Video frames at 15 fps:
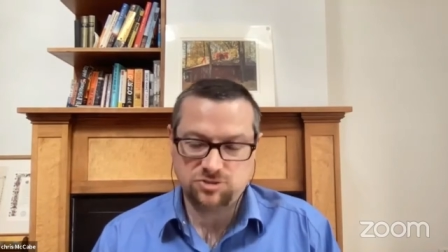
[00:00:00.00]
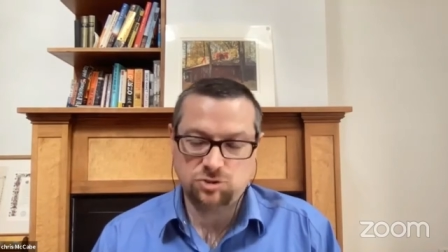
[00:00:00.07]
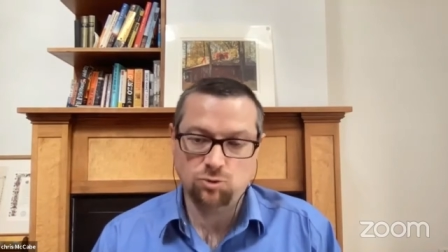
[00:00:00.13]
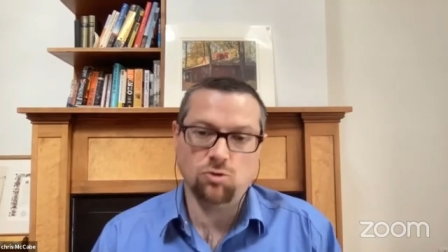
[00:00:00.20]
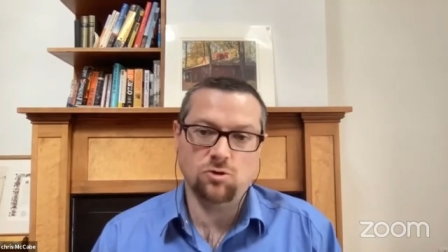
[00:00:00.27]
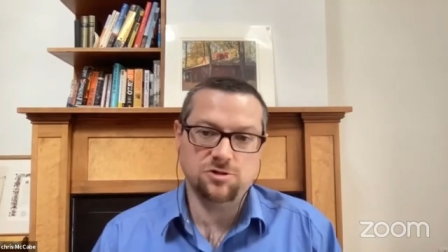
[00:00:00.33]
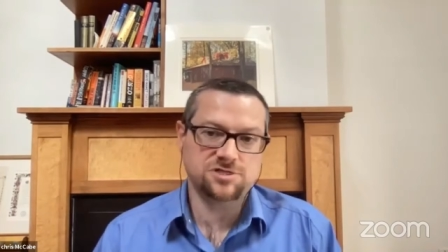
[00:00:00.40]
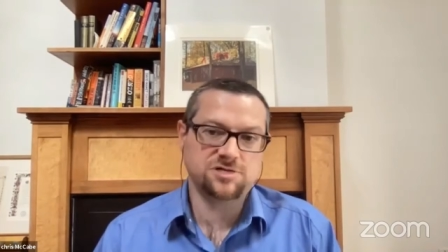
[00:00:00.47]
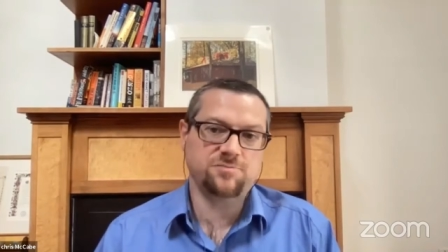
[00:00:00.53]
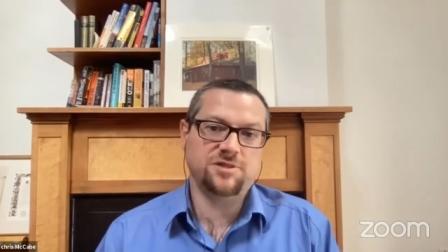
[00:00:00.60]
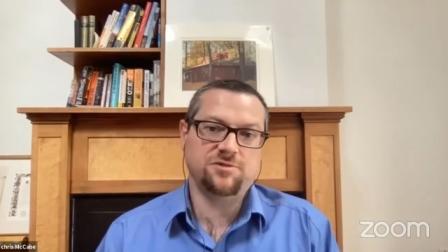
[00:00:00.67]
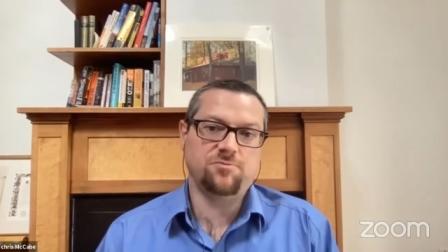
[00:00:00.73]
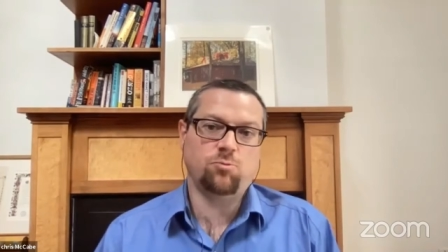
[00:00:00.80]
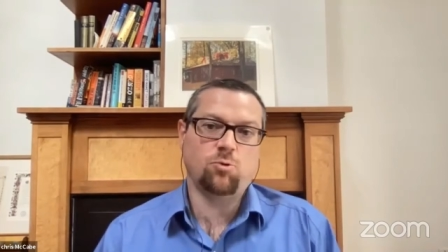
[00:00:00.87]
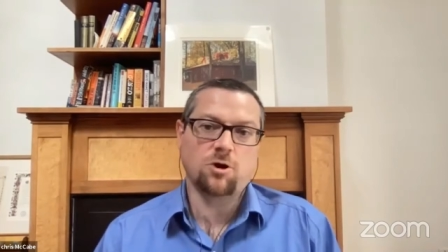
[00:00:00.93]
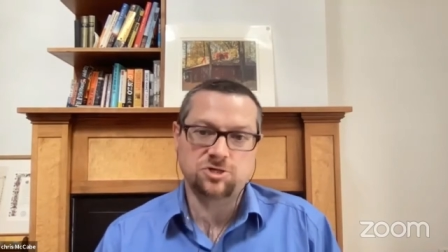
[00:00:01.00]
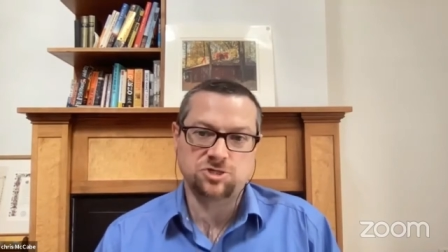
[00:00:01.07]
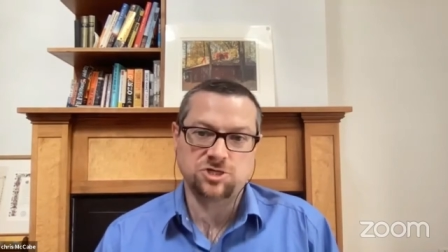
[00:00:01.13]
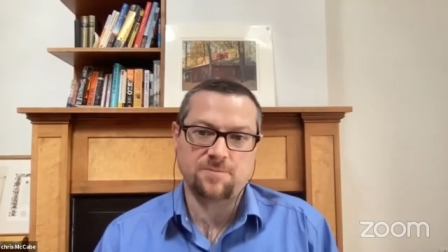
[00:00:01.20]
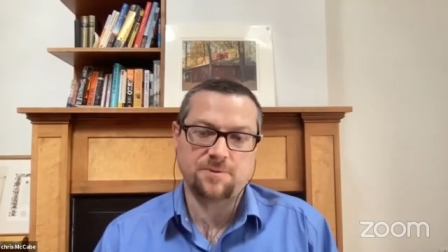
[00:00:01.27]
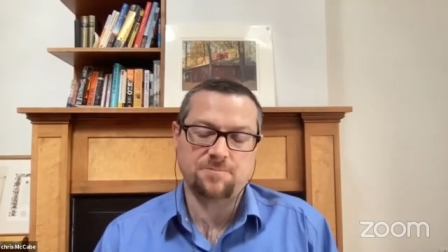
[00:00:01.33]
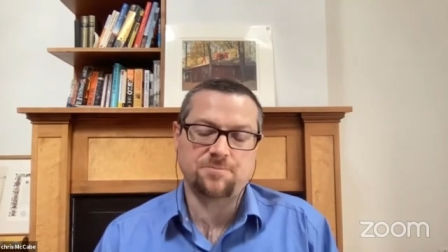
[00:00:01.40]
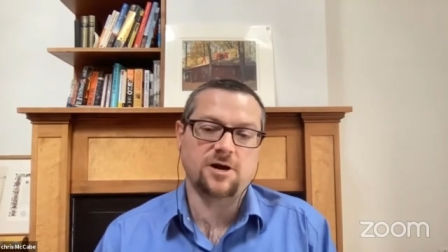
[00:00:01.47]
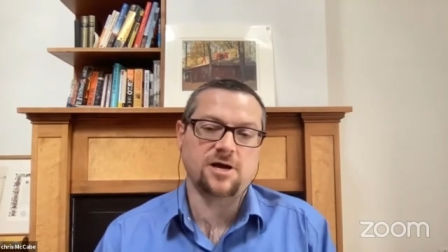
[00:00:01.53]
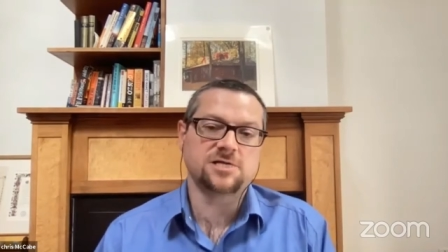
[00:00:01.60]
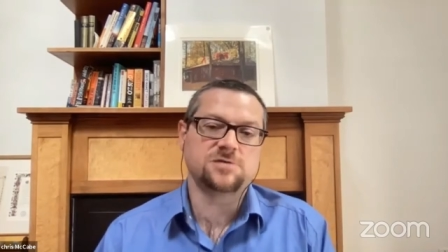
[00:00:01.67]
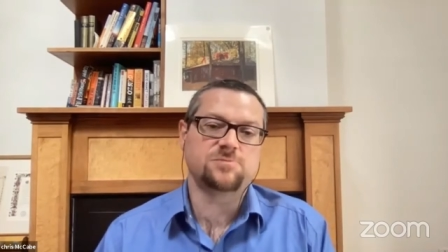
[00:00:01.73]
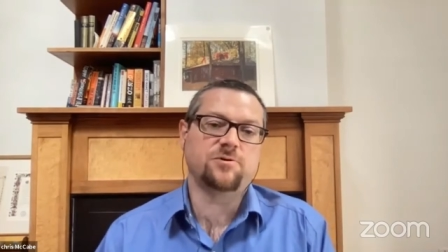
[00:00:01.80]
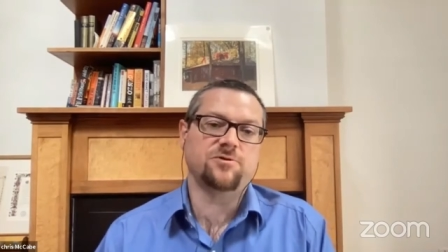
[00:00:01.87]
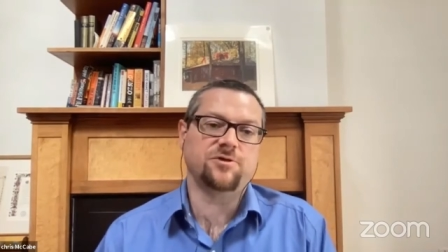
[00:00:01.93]
tools i mean the workshop at
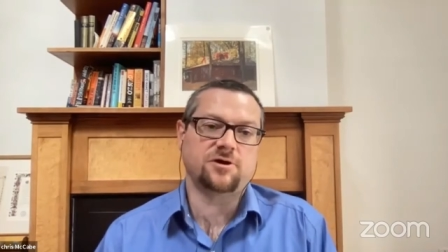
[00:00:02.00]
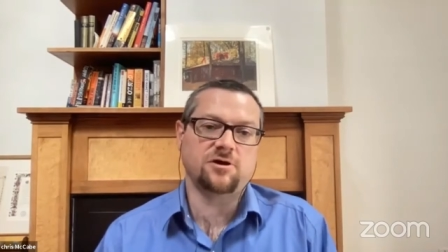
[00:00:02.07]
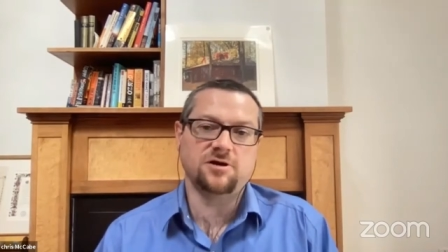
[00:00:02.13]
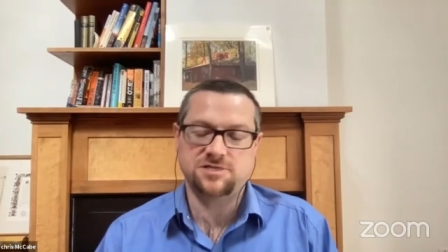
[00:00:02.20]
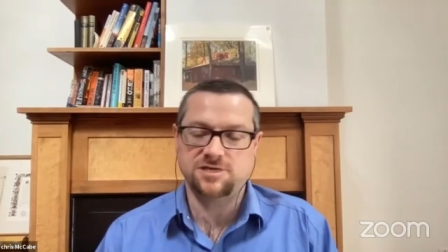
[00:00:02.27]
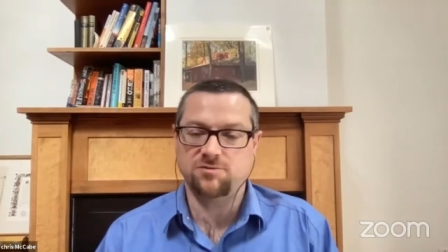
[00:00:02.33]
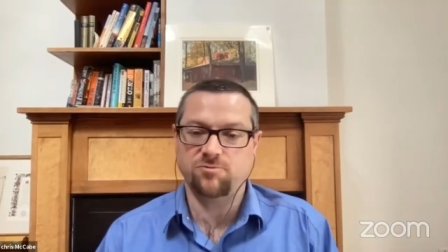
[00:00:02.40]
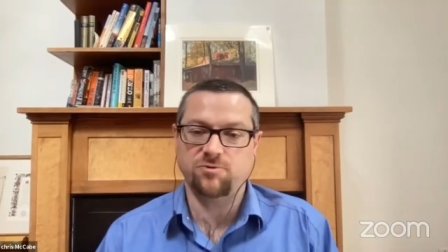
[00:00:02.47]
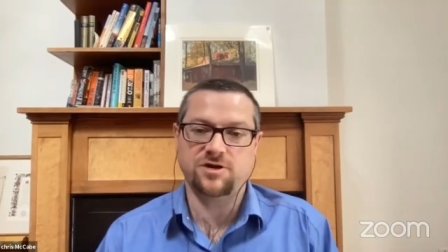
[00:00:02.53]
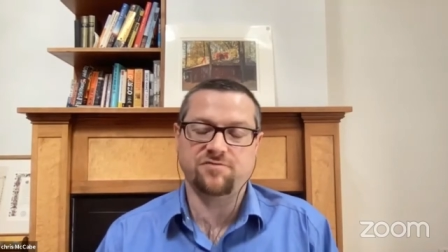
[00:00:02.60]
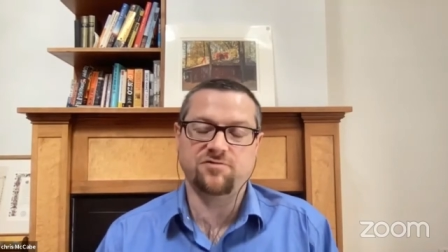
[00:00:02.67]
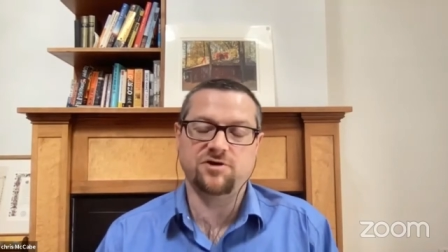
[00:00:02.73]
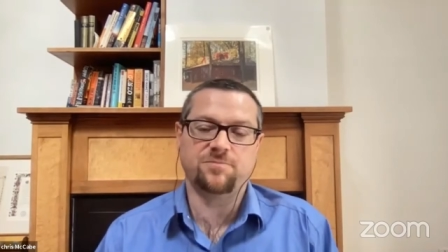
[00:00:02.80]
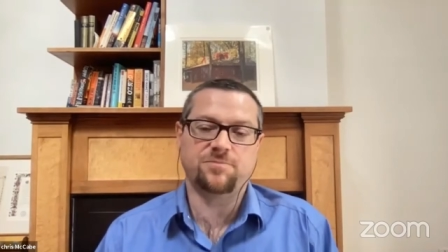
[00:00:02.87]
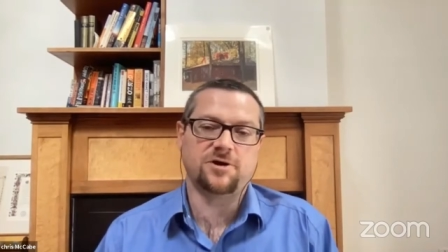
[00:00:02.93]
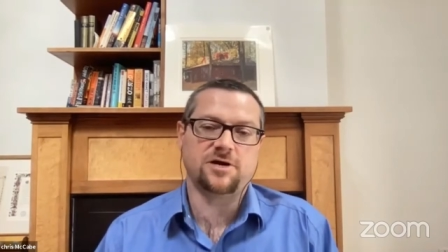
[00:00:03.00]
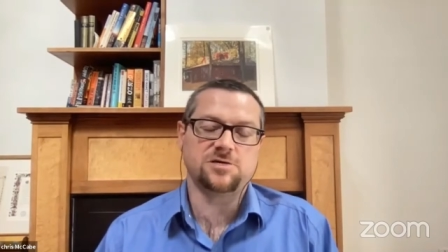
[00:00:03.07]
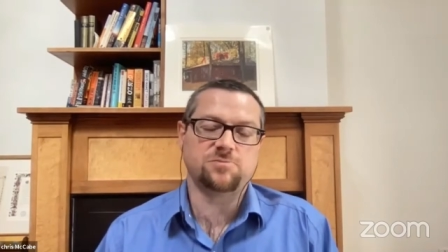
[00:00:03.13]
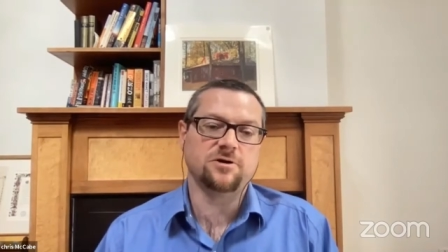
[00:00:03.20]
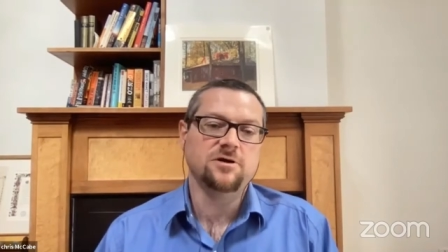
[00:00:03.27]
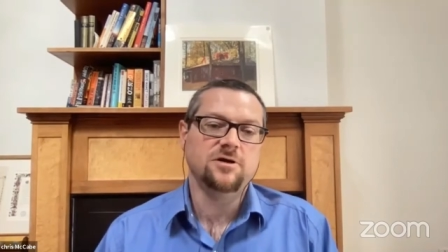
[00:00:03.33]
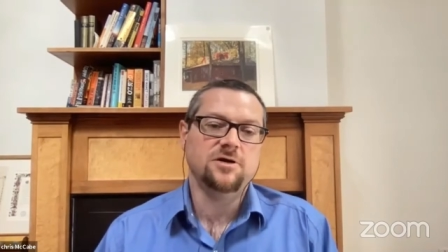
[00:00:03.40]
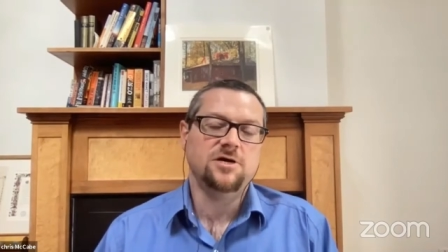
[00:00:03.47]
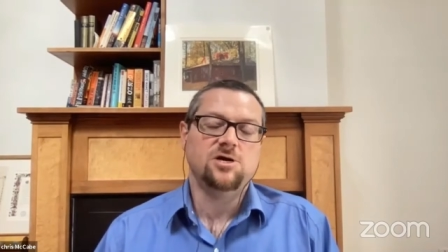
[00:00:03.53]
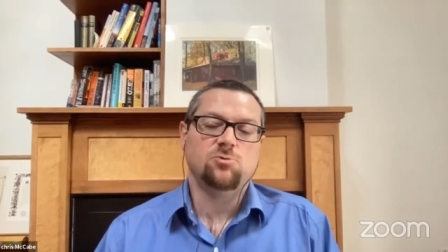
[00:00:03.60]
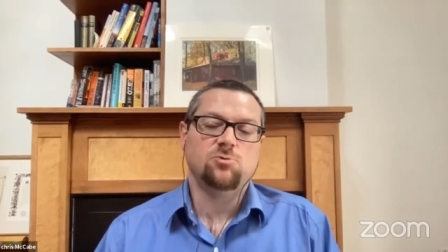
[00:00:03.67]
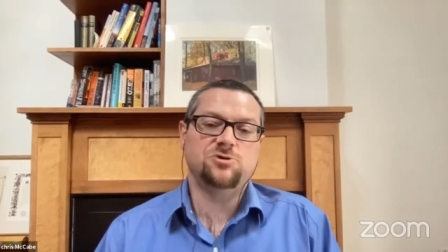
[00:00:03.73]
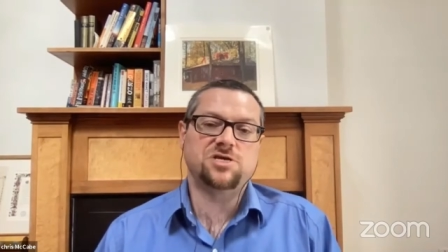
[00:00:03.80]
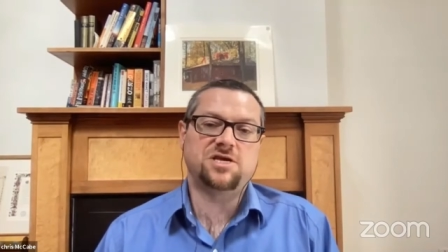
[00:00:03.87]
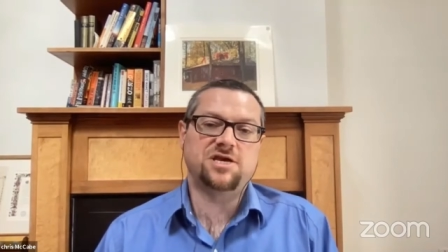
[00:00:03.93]
prosper the content we covered at prosper
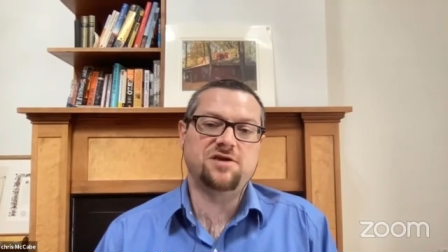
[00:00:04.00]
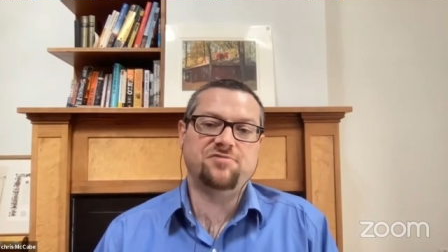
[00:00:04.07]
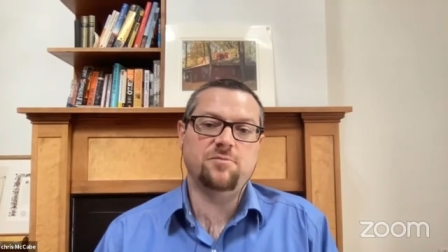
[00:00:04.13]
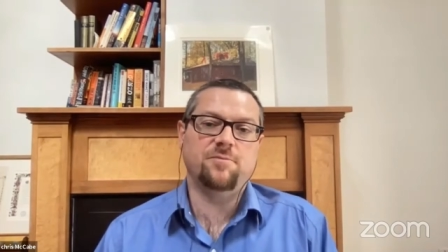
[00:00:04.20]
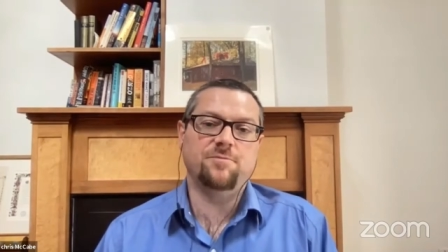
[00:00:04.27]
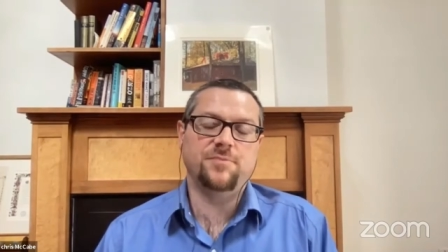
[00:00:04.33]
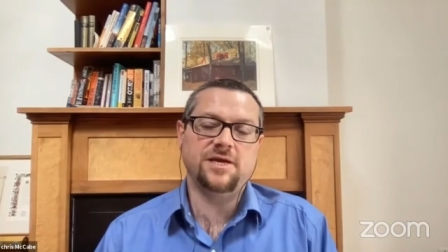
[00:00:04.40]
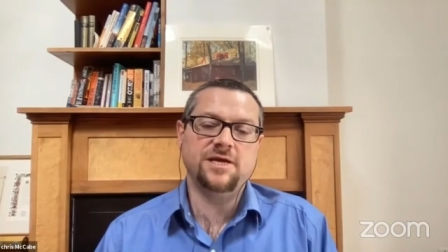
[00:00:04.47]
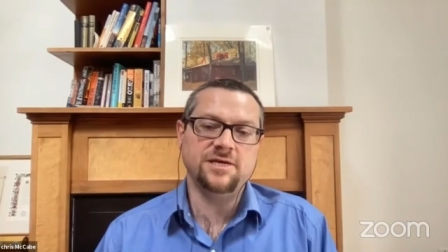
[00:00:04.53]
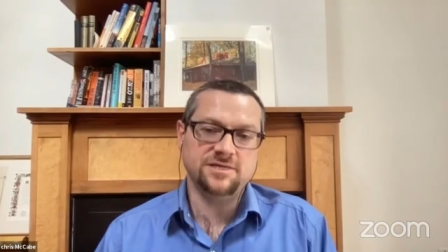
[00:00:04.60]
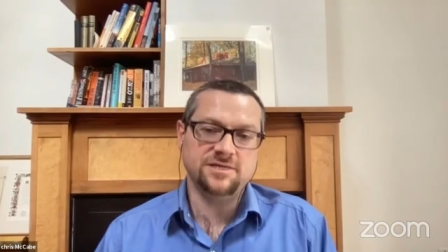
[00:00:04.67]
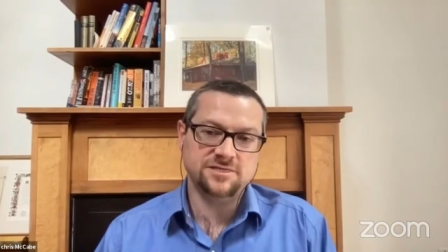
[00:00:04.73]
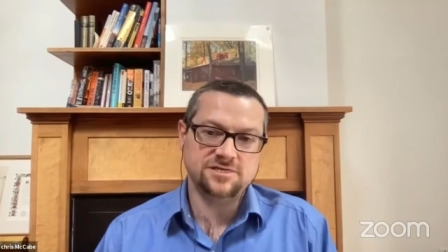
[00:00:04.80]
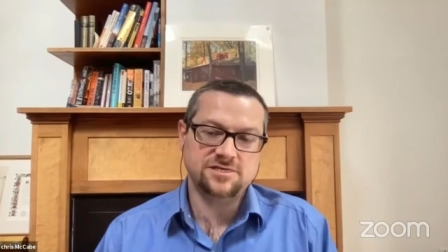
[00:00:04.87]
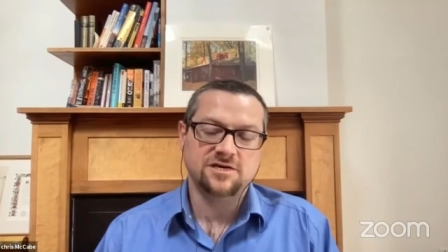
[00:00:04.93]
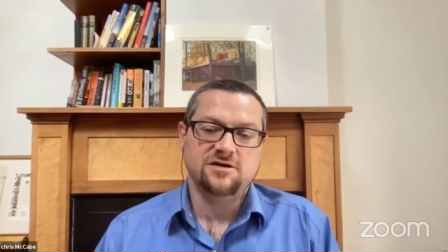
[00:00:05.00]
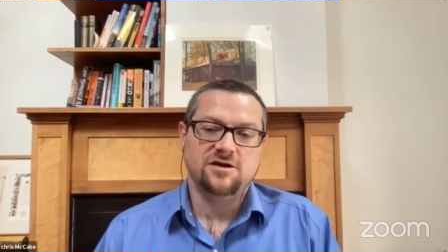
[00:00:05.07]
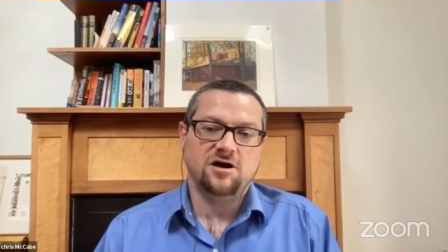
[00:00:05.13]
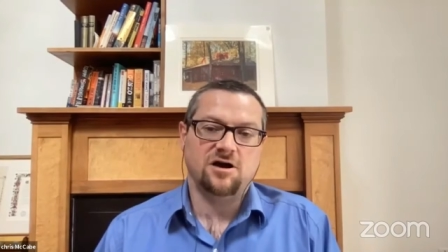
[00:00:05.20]
was to give them a means